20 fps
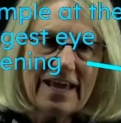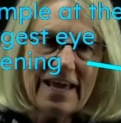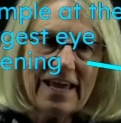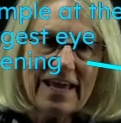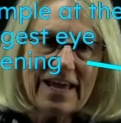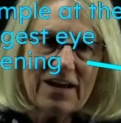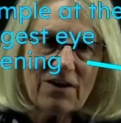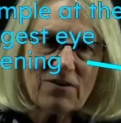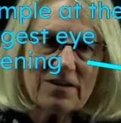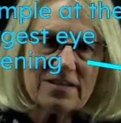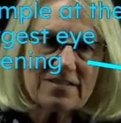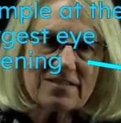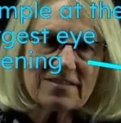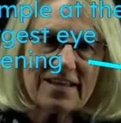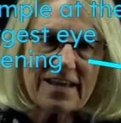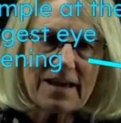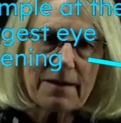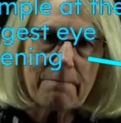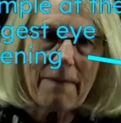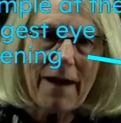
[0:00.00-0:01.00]
Here is
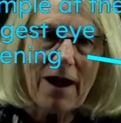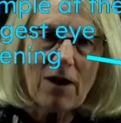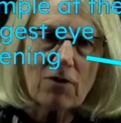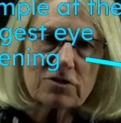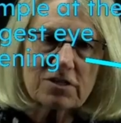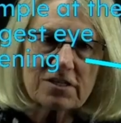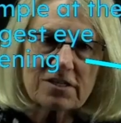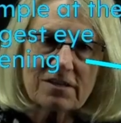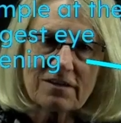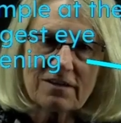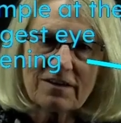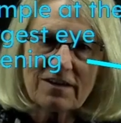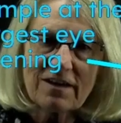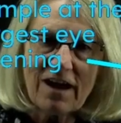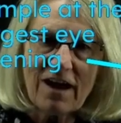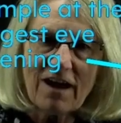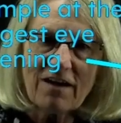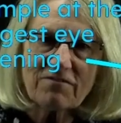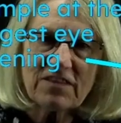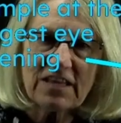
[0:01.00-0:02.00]
the amount
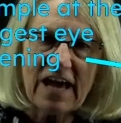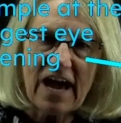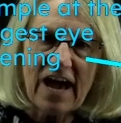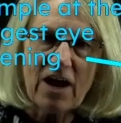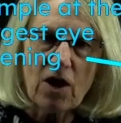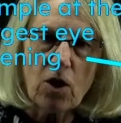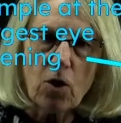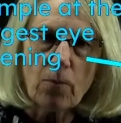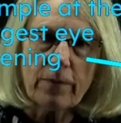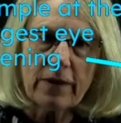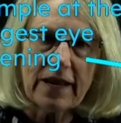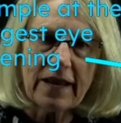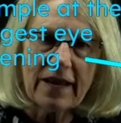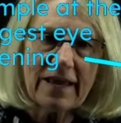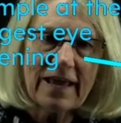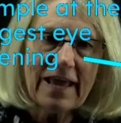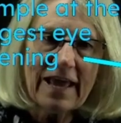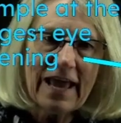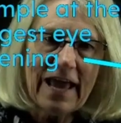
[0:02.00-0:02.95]
of the eye opening,